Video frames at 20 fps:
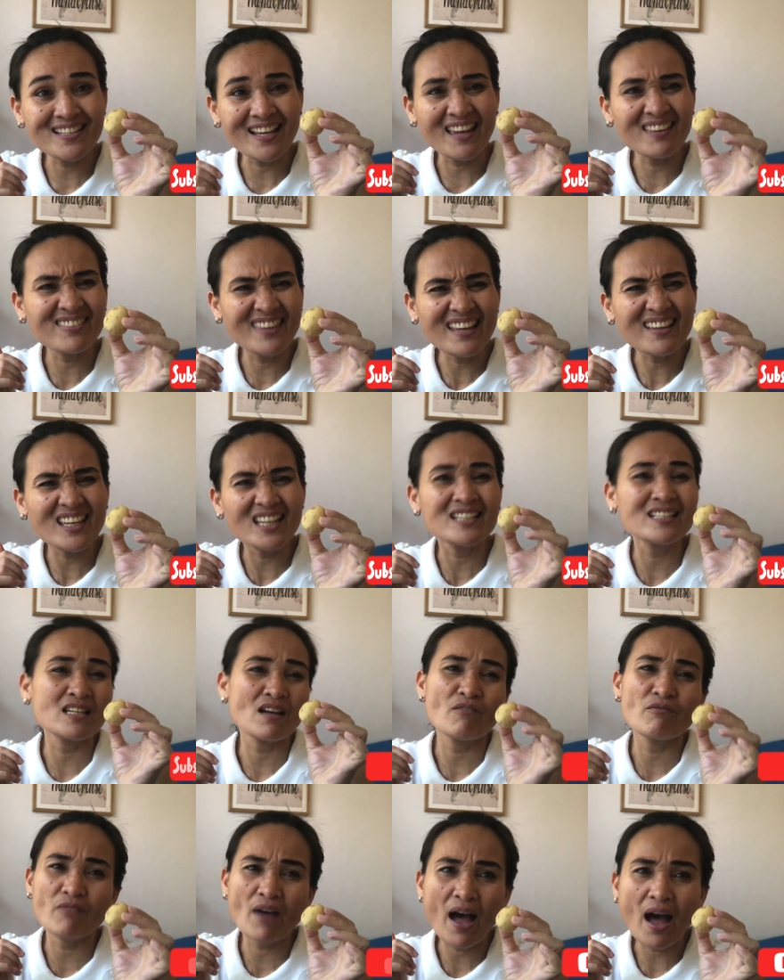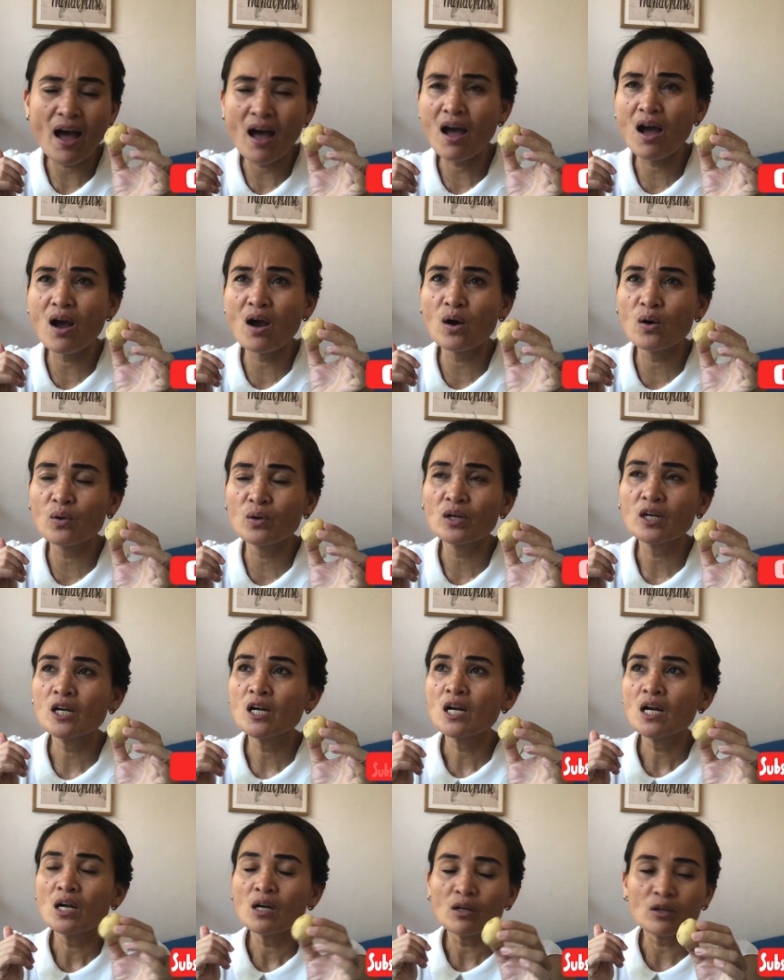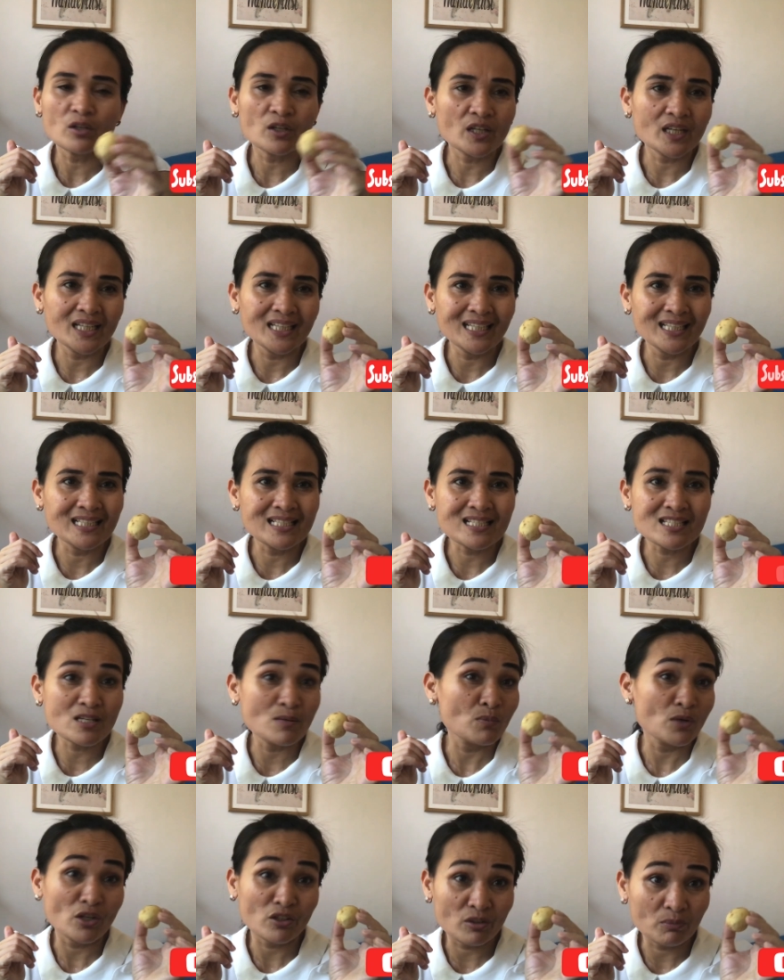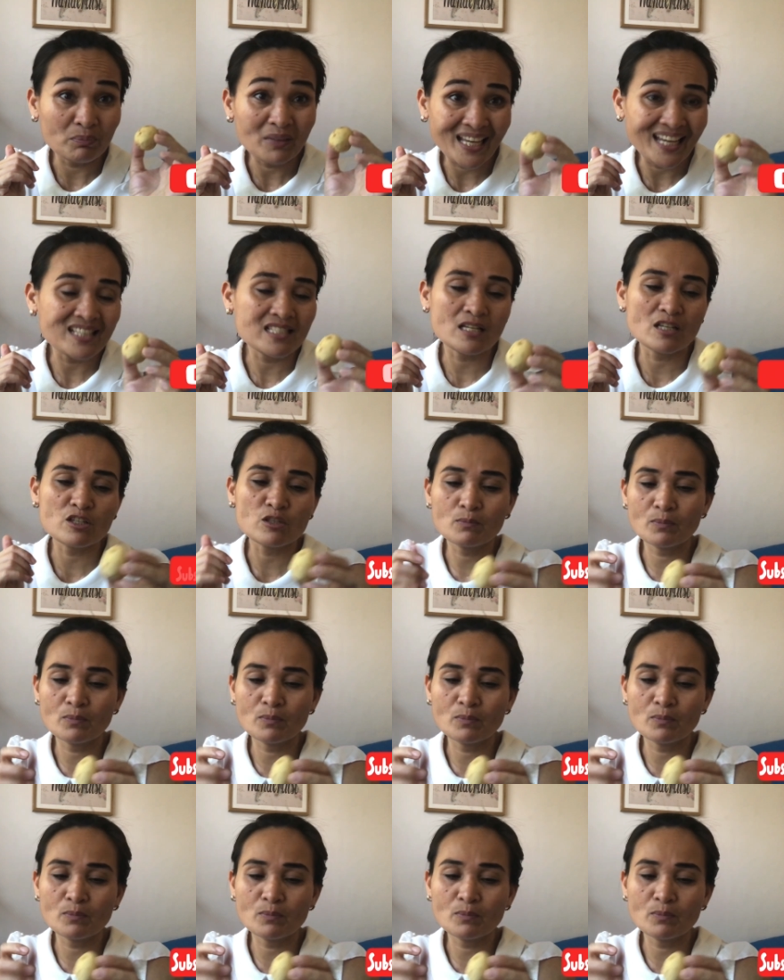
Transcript: I think, in Davao or in some other places.